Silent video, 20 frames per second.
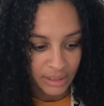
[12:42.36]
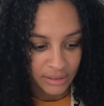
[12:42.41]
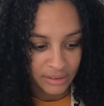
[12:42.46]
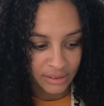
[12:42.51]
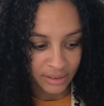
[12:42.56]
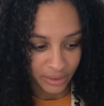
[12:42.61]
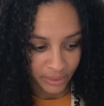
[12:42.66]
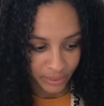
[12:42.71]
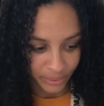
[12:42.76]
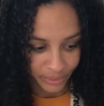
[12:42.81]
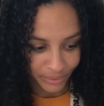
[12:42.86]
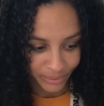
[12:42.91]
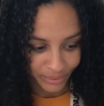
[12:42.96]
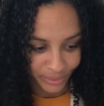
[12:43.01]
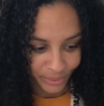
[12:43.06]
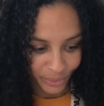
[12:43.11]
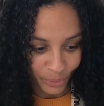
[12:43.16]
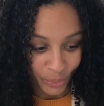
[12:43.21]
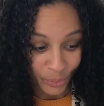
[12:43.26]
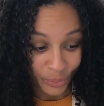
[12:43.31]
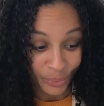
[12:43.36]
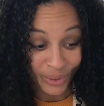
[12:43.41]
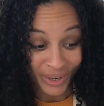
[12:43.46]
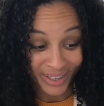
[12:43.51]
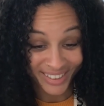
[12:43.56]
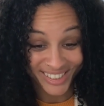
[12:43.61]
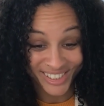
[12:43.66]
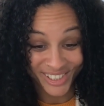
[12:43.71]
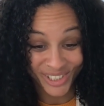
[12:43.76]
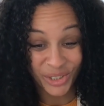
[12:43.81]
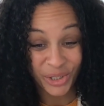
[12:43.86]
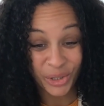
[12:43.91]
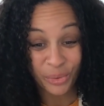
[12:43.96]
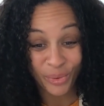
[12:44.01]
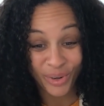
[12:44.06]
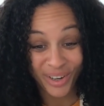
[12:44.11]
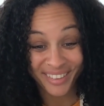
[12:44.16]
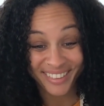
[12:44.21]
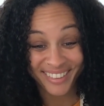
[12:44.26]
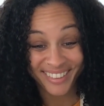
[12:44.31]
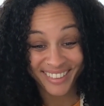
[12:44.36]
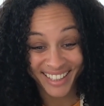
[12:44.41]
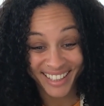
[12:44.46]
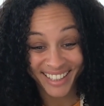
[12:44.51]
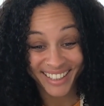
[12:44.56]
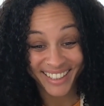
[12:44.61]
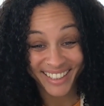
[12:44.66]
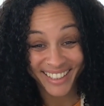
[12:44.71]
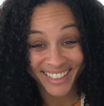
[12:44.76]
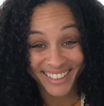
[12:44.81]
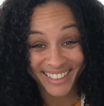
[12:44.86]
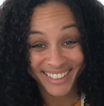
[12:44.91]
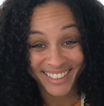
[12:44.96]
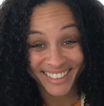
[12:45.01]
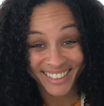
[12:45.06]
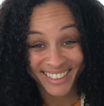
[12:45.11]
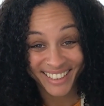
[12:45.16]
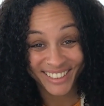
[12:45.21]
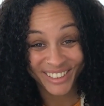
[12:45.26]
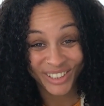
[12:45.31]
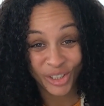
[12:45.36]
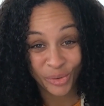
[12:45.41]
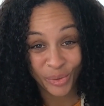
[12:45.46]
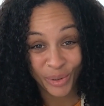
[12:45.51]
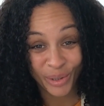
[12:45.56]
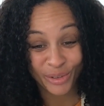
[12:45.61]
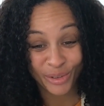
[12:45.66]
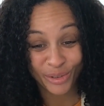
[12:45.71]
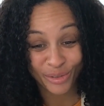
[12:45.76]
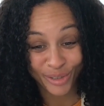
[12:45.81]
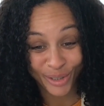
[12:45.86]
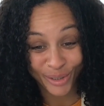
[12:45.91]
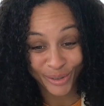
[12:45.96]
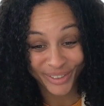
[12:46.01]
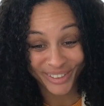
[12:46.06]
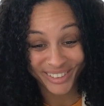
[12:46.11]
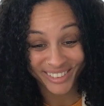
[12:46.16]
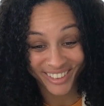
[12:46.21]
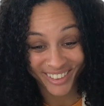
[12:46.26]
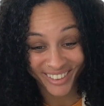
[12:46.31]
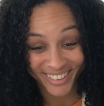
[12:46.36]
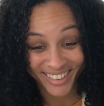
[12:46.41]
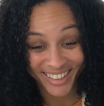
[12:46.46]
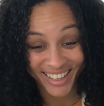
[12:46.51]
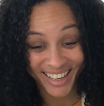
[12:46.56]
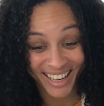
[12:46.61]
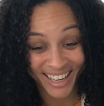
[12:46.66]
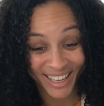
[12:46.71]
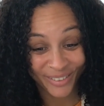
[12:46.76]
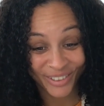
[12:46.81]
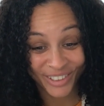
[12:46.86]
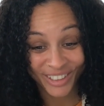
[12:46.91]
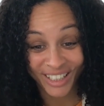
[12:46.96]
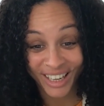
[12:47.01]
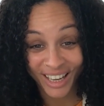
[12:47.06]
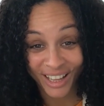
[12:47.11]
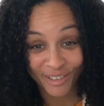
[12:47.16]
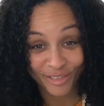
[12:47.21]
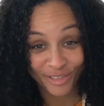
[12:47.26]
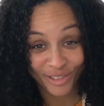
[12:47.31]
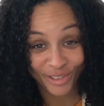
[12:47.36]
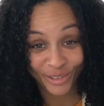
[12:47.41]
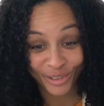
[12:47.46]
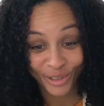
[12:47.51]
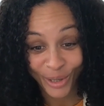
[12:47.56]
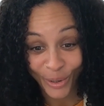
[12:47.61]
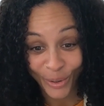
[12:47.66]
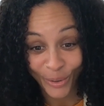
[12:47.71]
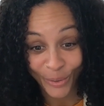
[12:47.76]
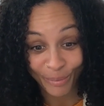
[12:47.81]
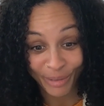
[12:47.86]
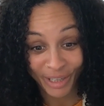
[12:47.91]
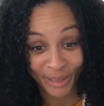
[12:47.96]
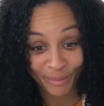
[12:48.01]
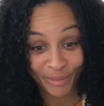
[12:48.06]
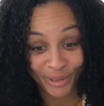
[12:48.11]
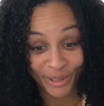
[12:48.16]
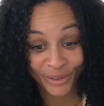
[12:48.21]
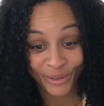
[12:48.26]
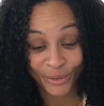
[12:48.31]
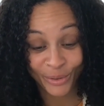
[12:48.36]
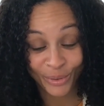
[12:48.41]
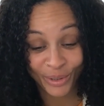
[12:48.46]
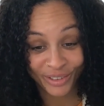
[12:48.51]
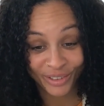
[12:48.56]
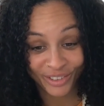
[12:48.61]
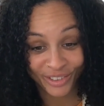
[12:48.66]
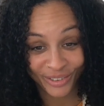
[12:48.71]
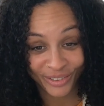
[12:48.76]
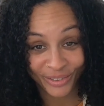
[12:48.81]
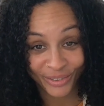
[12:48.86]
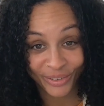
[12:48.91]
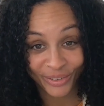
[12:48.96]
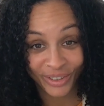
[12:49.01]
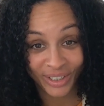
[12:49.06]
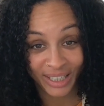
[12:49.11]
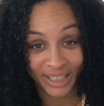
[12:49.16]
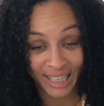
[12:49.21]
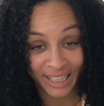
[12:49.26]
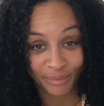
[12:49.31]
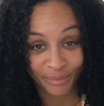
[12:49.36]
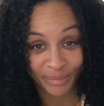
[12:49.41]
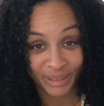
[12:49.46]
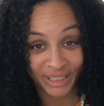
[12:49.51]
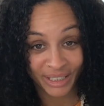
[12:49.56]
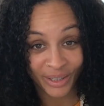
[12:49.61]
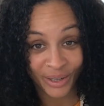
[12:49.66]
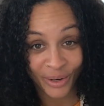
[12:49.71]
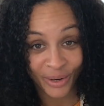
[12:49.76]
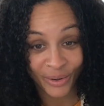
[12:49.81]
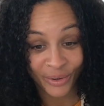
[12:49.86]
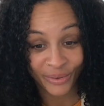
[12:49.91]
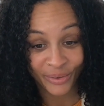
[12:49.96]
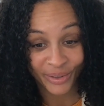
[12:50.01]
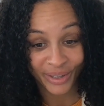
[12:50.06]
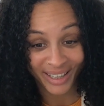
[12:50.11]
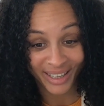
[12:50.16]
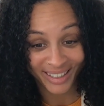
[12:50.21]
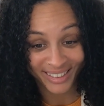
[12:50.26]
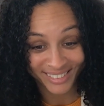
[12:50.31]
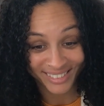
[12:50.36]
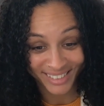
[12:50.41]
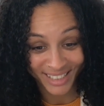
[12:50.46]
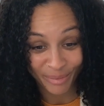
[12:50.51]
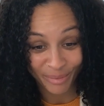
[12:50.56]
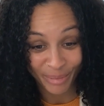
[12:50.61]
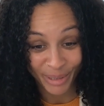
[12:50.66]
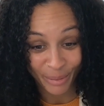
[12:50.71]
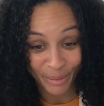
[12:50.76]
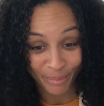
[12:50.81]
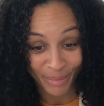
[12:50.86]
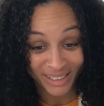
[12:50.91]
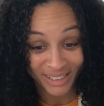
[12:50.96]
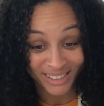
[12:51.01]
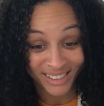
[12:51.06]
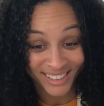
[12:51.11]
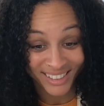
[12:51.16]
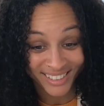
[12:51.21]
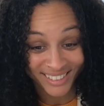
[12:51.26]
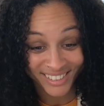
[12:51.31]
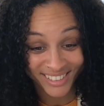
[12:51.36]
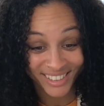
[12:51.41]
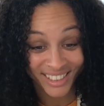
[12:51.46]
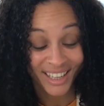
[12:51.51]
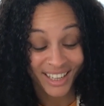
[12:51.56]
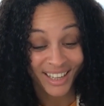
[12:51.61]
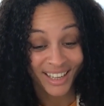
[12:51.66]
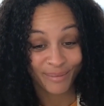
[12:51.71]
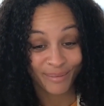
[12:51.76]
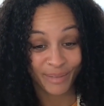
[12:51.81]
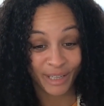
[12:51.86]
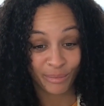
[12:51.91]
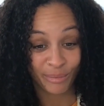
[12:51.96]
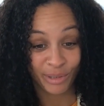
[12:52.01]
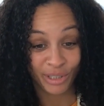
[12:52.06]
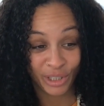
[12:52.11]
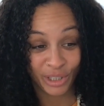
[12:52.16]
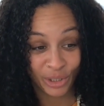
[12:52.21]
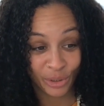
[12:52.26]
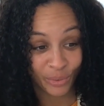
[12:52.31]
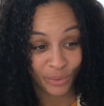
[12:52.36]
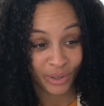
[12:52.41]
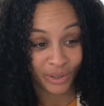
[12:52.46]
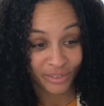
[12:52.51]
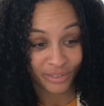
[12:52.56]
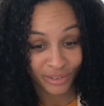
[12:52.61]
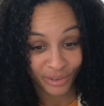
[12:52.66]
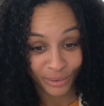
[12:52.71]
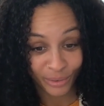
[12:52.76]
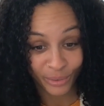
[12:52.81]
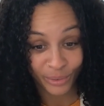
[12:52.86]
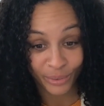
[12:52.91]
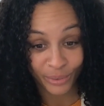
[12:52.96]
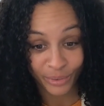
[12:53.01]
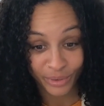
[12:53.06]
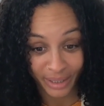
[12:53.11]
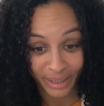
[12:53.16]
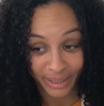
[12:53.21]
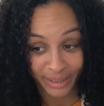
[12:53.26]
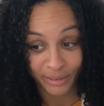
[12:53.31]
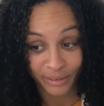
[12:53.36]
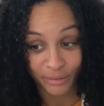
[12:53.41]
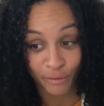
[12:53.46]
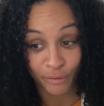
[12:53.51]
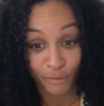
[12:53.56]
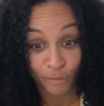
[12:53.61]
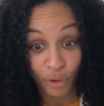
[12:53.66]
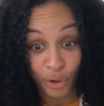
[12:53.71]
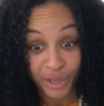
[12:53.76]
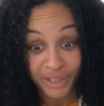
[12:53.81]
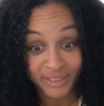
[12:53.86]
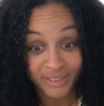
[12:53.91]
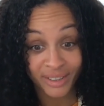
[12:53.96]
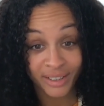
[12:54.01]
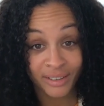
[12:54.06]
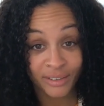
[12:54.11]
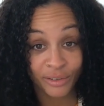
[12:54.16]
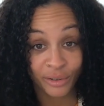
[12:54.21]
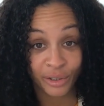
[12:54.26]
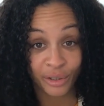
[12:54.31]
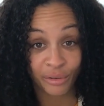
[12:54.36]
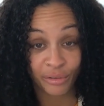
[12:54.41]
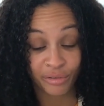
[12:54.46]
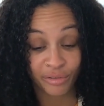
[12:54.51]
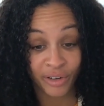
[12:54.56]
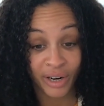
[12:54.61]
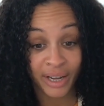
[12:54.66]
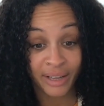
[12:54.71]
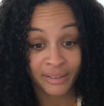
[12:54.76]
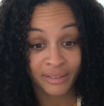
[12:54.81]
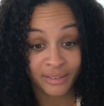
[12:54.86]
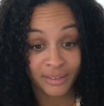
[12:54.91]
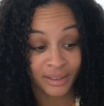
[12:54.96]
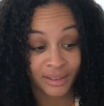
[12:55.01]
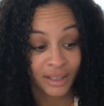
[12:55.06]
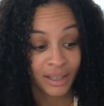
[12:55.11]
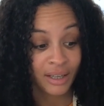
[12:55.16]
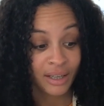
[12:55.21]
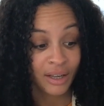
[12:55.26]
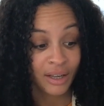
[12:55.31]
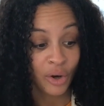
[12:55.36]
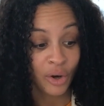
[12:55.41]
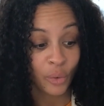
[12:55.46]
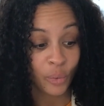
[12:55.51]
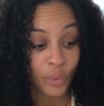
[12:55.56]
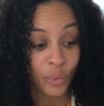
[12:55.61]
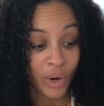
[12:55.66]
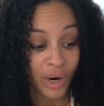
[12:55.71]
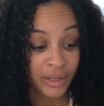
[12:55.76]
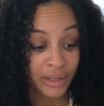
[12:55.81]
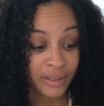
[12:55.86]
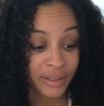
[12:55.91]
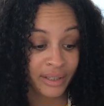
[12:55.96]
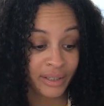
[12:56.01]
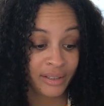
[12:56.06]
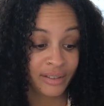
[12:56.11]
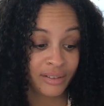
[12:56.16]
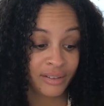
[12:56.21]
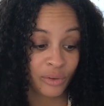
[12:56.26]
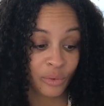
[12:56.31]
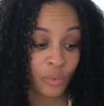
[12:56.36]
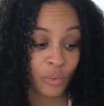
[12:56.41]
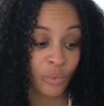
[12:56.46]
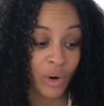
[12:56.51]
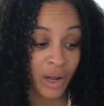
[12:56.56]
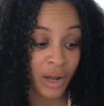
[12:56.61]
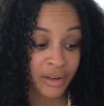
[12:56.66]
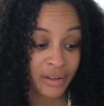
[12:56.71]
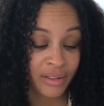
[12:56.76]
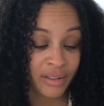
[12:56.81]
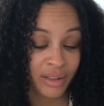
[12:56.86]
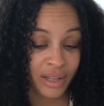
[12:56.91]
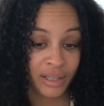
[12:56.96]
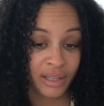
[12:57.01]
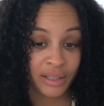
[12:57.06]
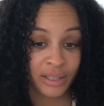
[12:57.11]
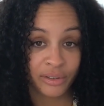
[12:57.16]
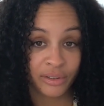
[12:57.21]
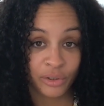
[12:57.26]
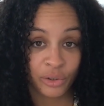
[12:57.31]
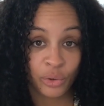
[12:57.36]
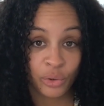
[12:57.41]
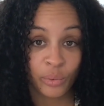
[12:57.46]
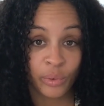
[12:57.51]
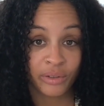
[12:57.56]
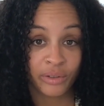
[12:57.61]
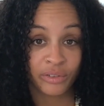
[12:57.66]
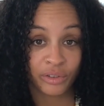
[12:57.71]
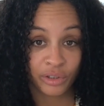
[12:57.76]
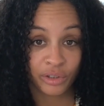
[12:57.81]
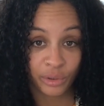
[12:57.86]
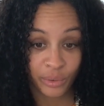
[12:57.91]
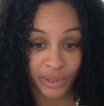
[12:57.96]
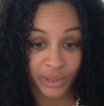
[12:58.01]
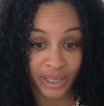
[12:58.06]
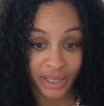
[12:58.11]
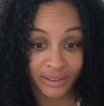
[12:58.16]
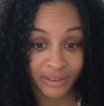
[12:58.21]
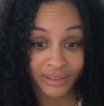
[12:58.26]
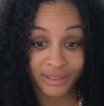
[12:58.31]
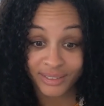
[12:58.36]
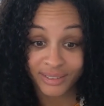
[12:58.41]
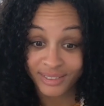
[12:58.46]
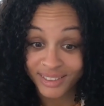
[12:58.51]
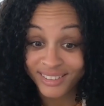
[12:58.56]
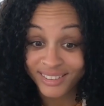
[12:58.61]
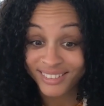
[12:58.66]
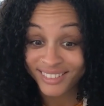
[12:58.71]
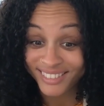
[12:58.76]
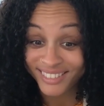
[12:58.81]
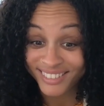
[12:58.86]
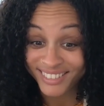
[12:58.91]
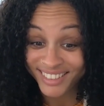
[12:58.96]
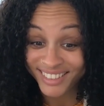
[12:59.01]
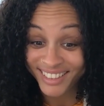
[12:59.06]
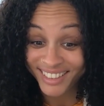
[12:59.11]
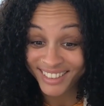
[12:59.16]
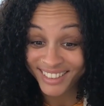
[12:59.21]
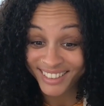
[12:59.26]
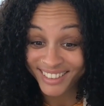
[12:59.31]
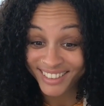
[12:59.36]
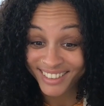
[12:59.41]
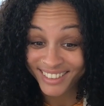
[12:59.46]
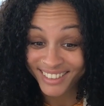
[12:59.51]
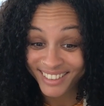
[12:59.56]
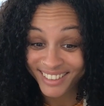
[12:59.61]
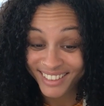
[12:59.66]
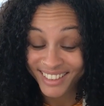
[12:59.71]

So, what is your one thing that you want to focus on? I would love to know. Maybe you want to let me know and send me a message. Maybe you want to voice it to your friends. What is the one thing that you want to create consistency in?